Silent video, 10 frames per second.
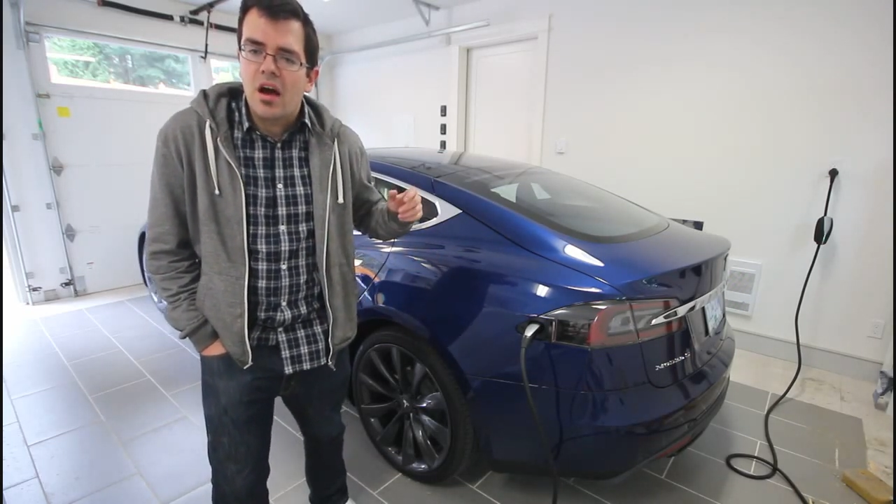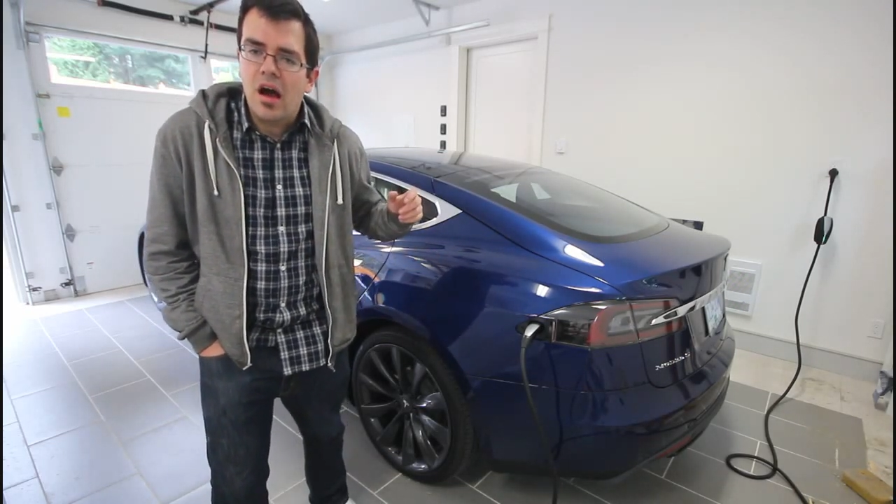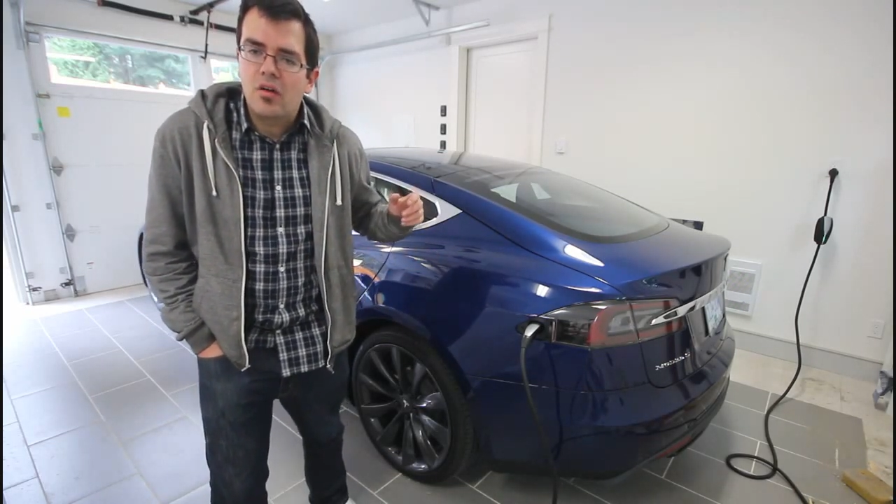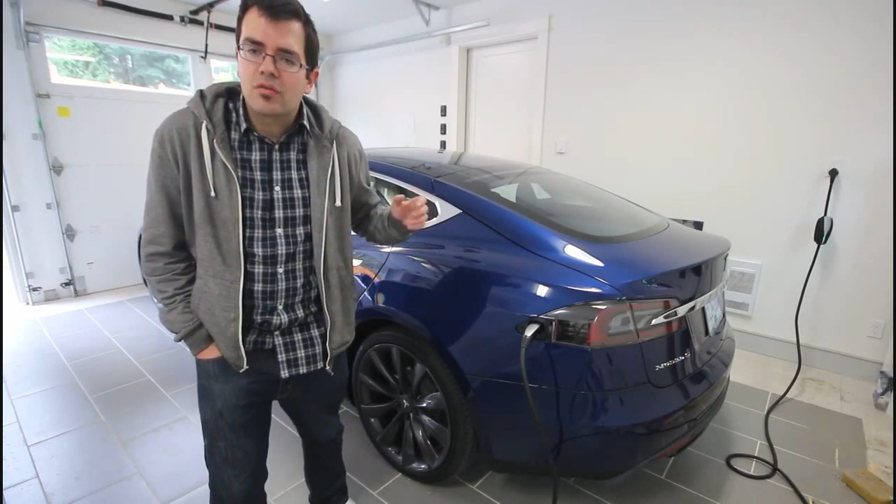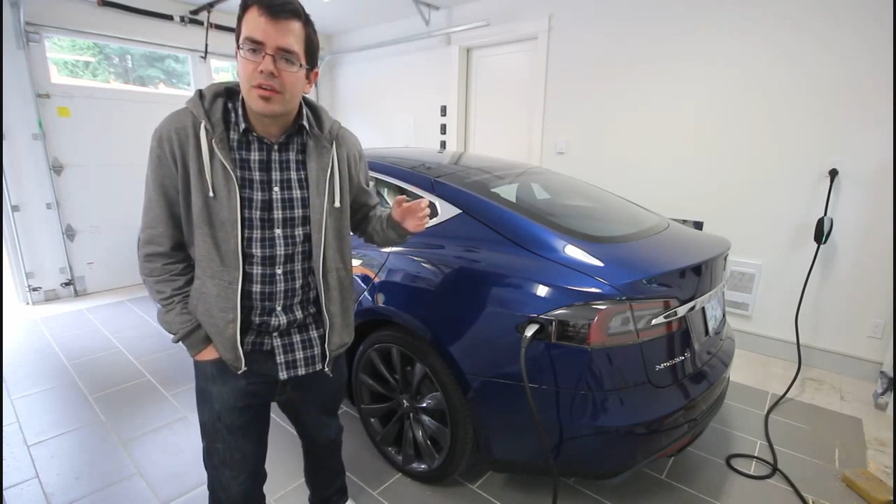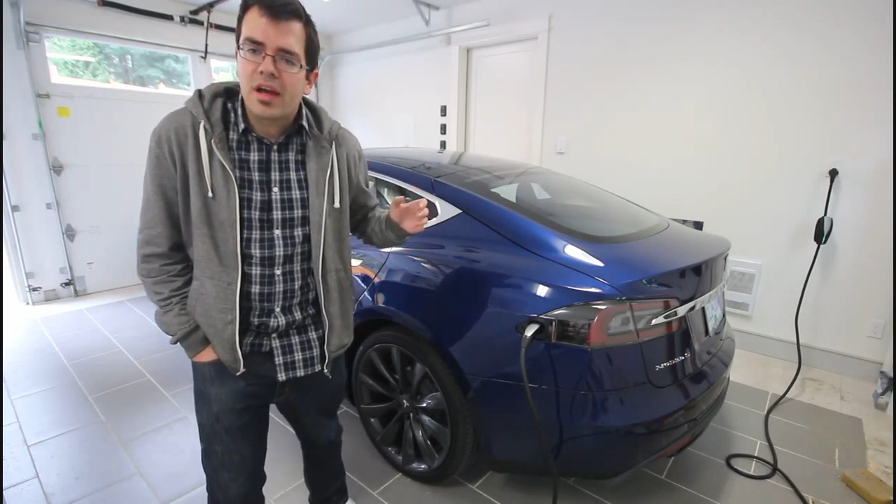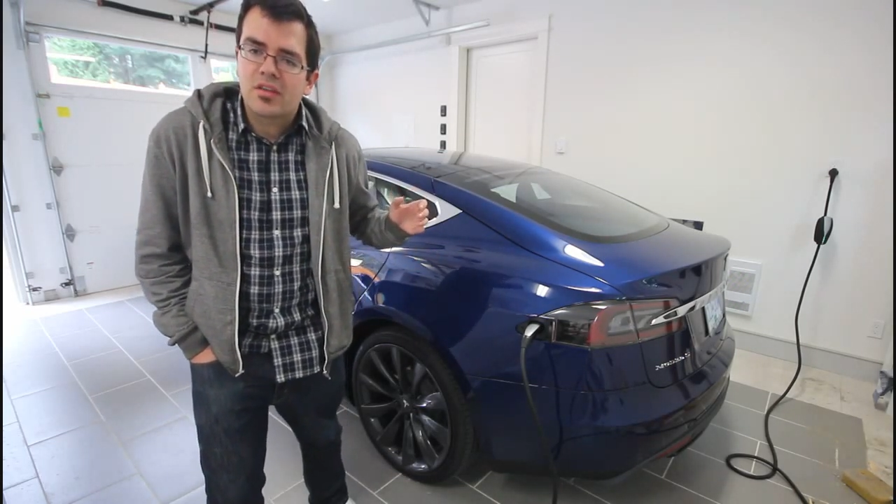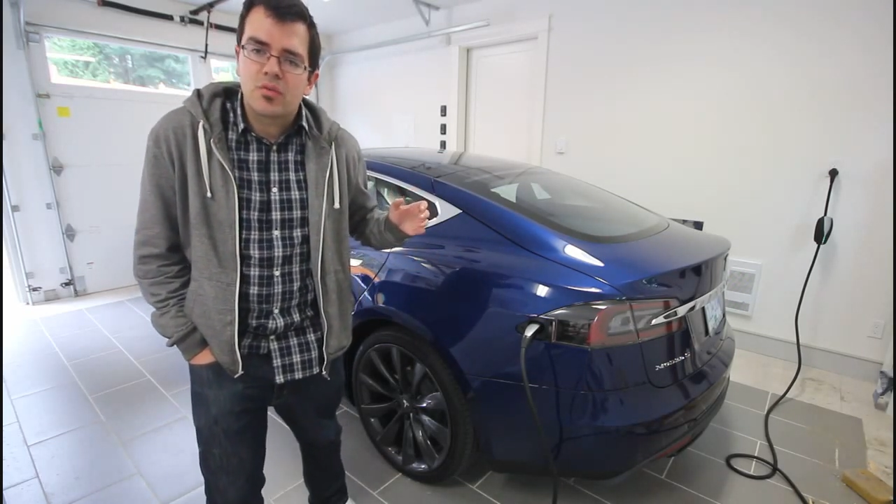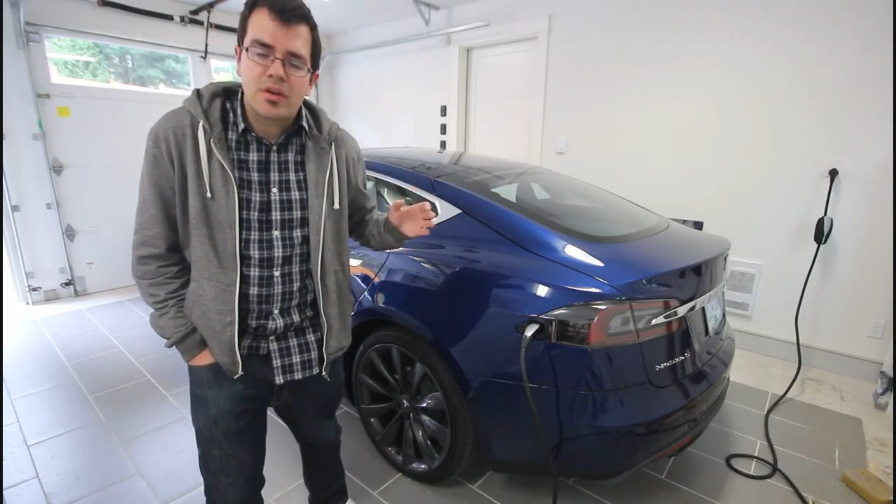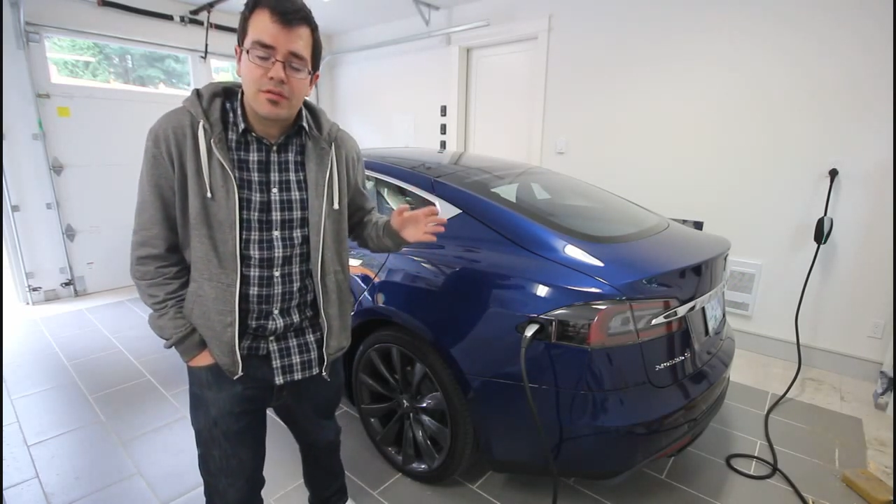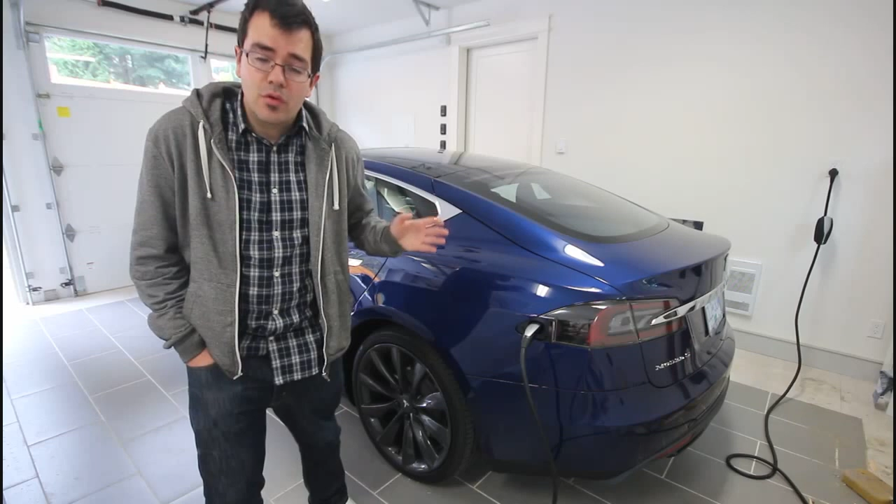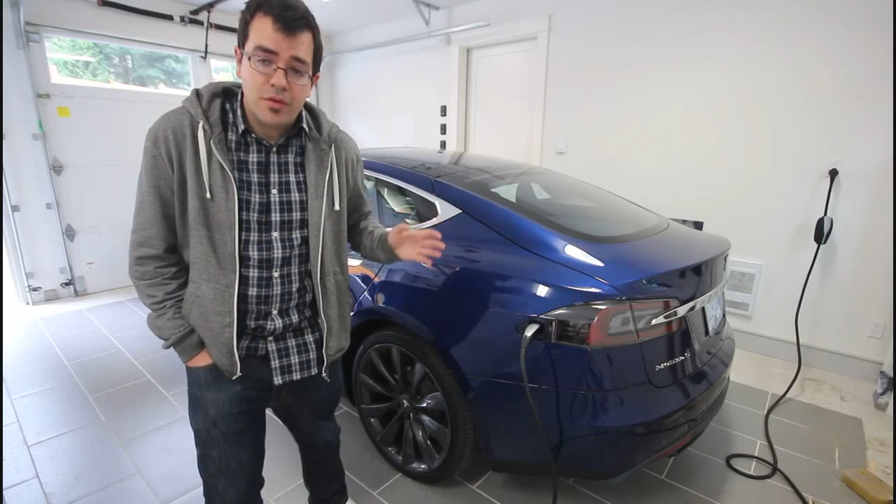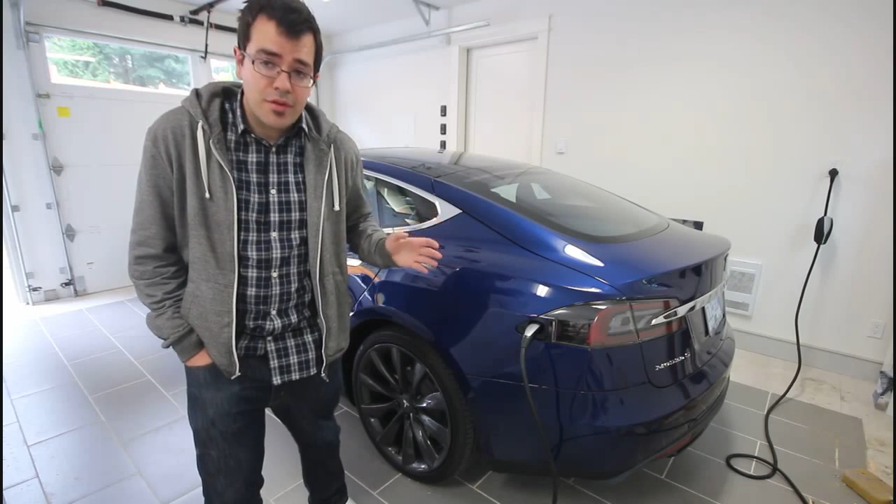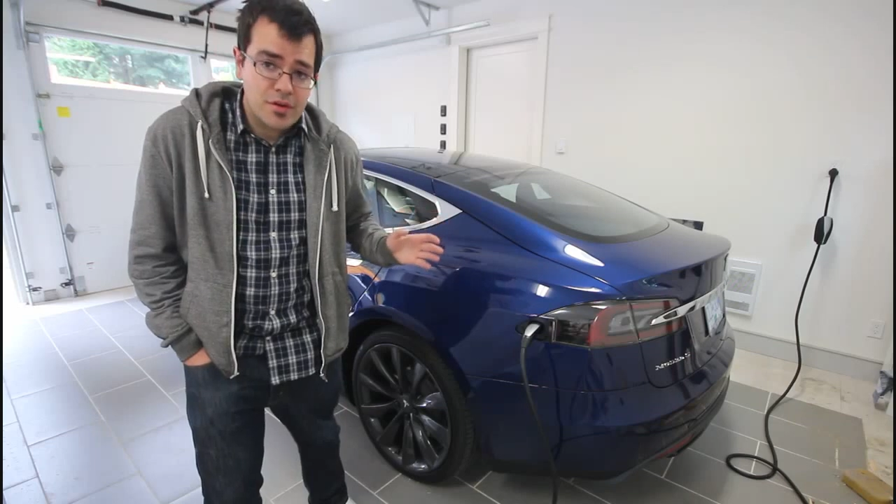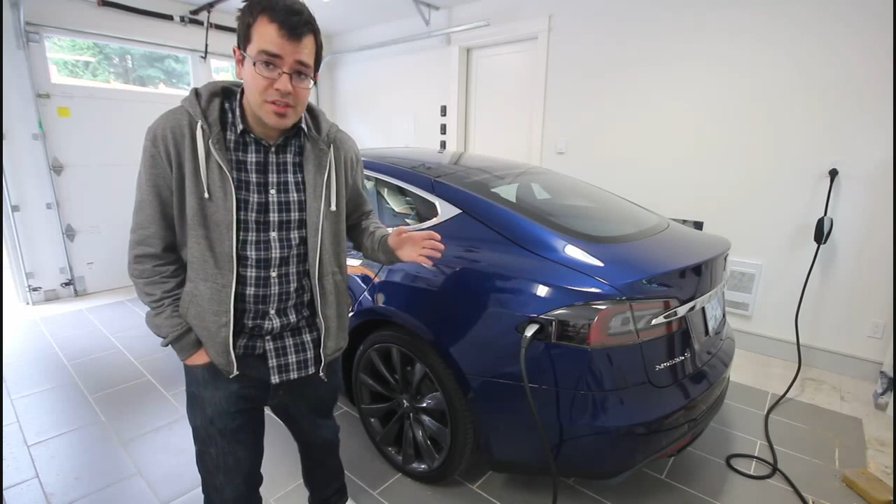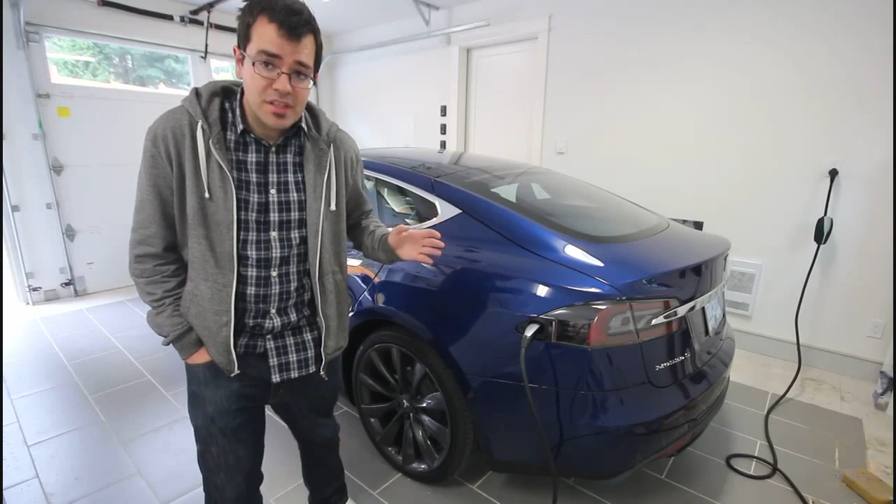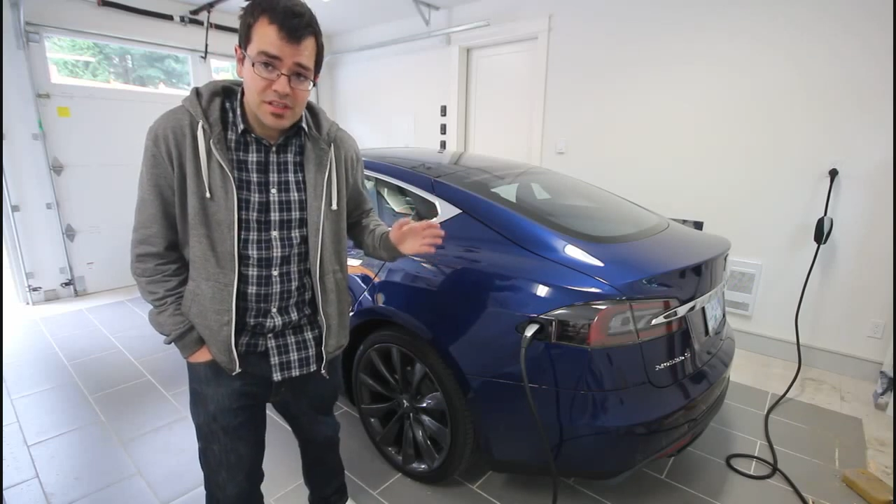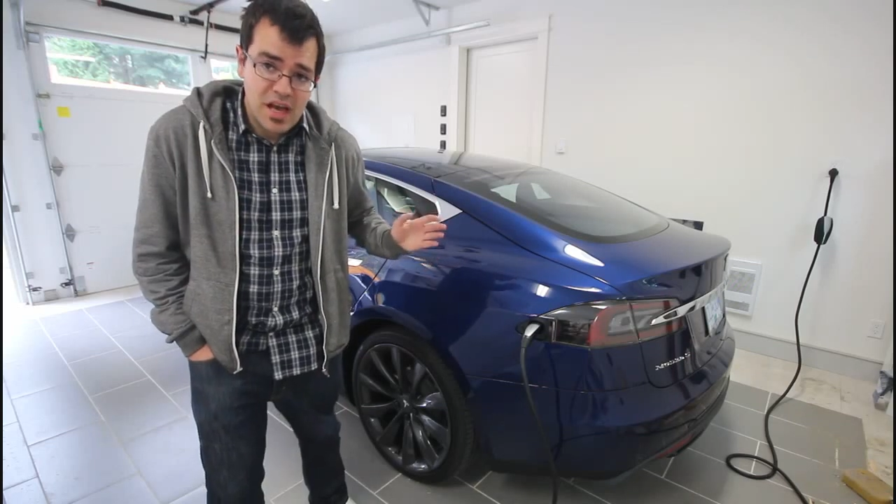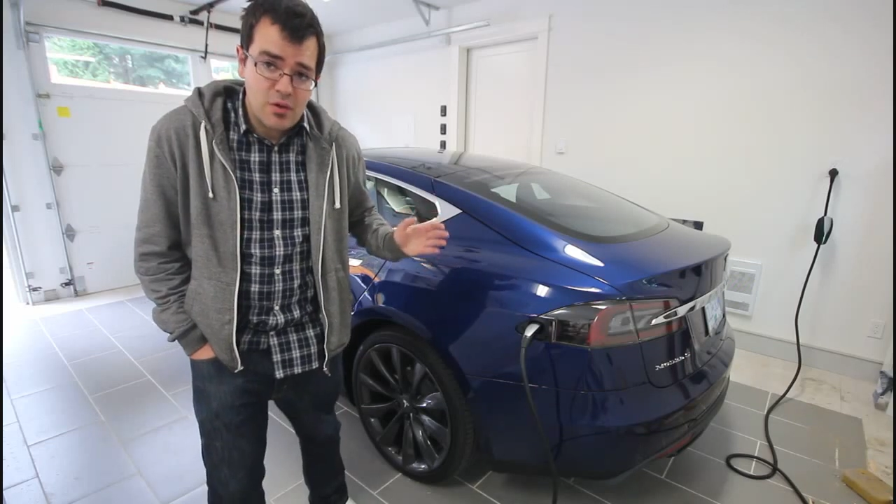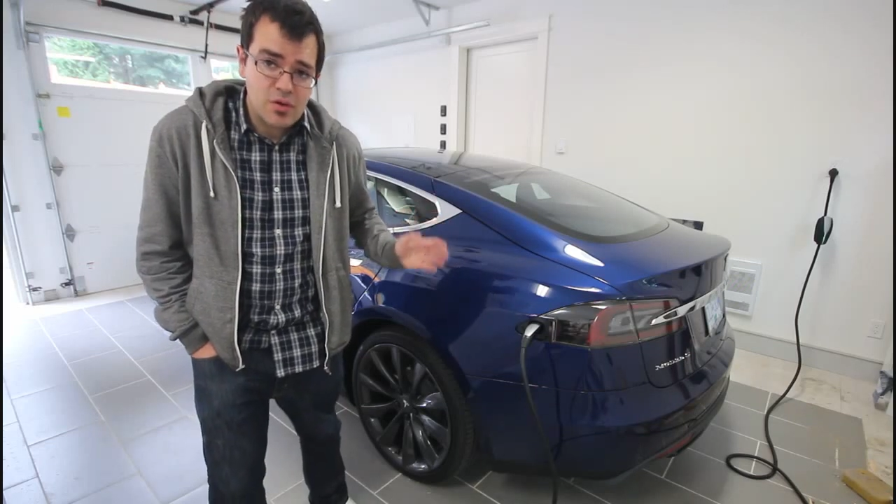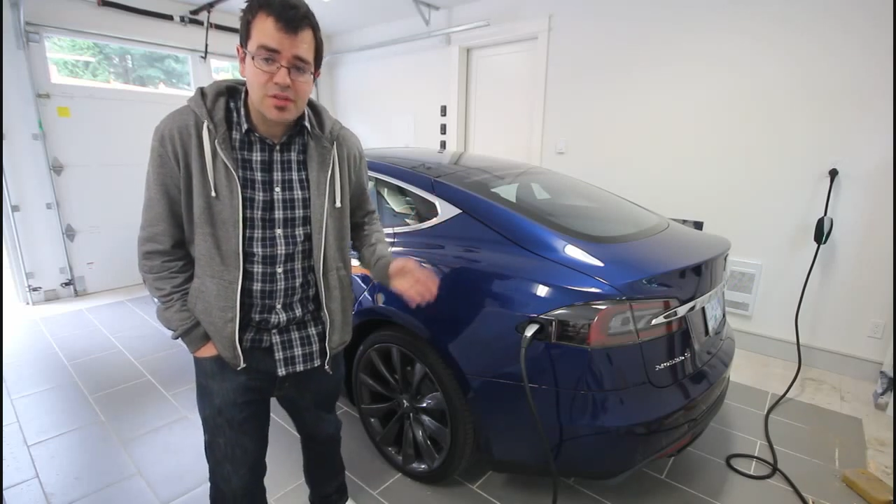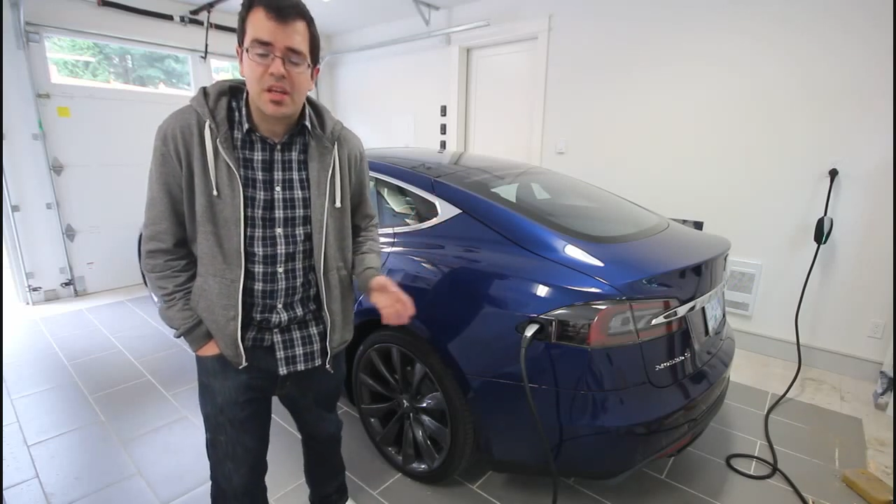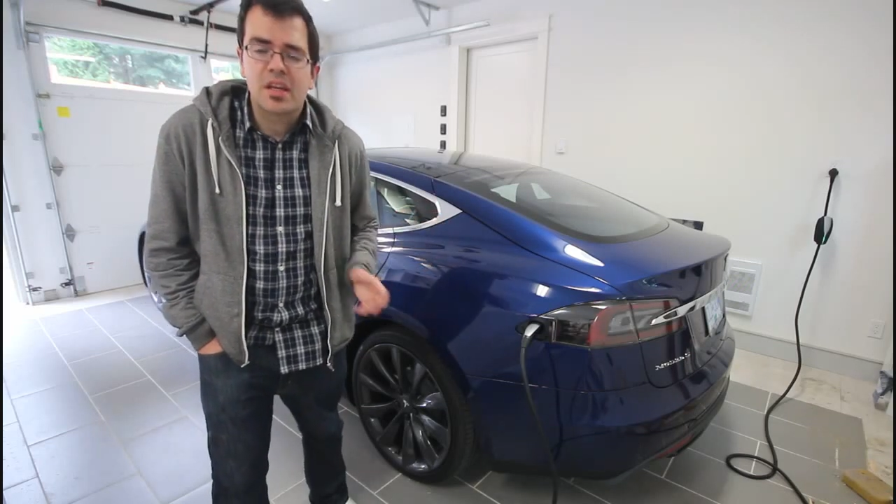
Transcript: uh, over that 24 to 36 hours,